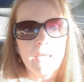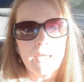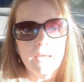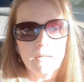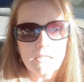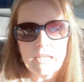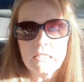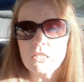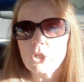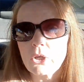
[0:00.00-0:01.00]
And it
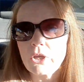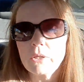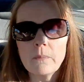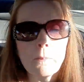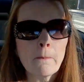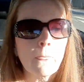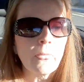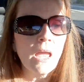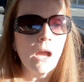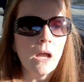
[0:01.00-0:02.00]
tasted good.
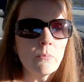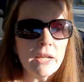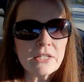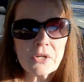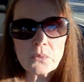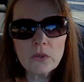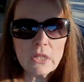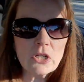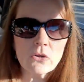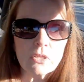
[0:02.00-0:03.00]
But I didn't
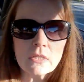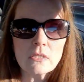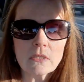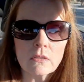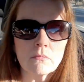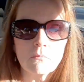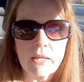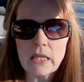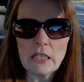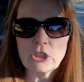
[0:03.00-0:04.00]
really notice
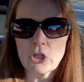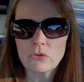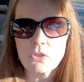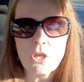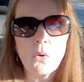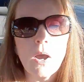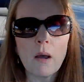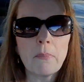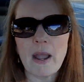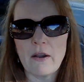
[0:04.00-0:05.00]
my ketones go
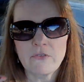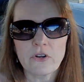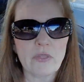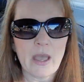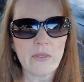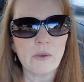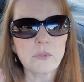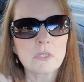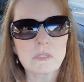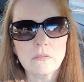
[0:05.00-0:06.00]
up after that. That
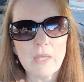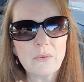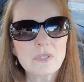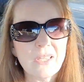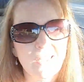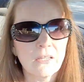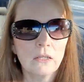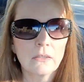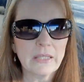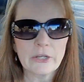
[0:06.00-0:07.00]
was like
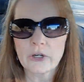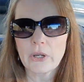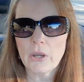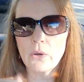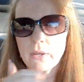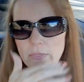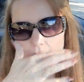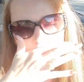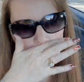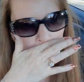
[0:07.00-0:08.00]
a year ago, I think.